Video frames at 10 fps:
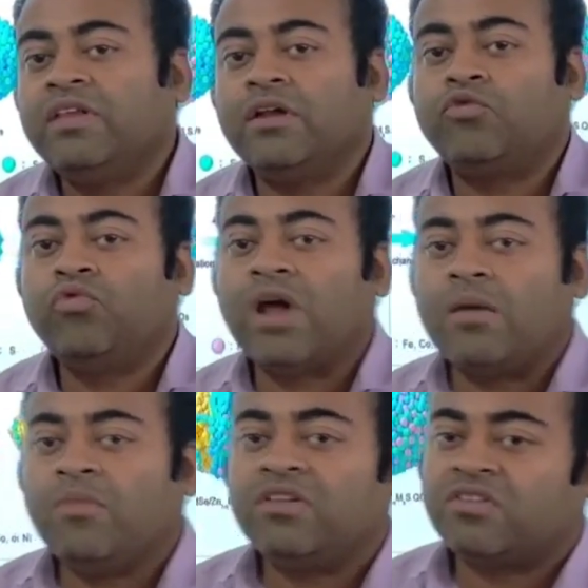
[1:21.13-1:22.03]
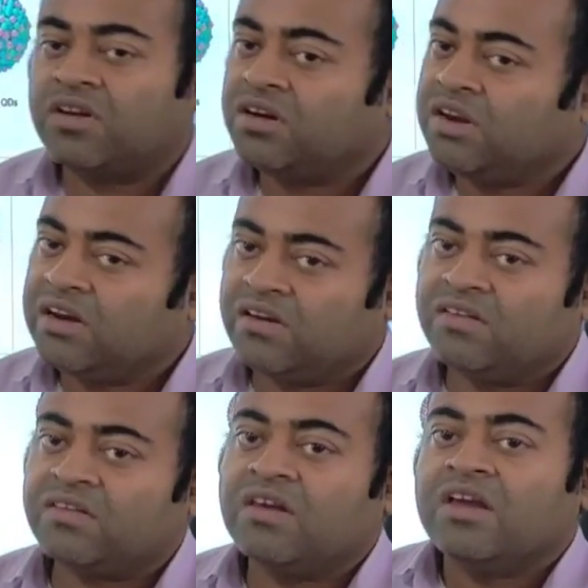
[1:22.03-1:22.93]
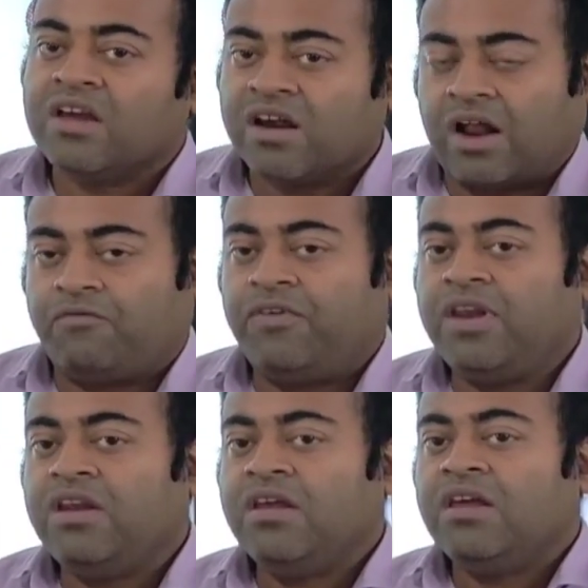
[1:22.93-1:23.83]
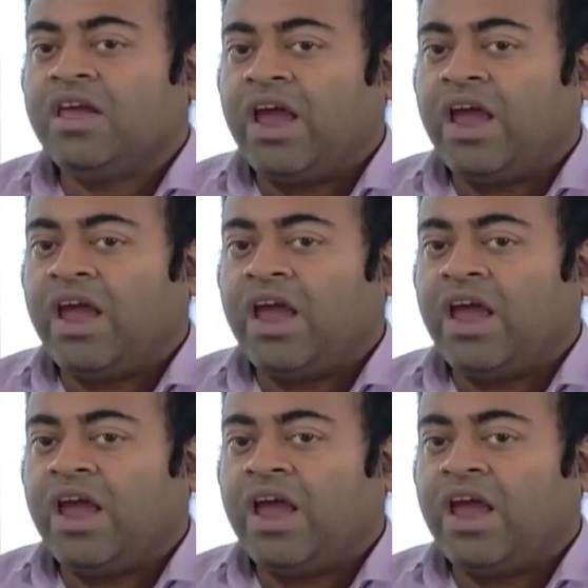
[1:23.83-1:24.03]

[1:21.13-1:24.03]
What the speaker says: in the 2 dimension it is graphene,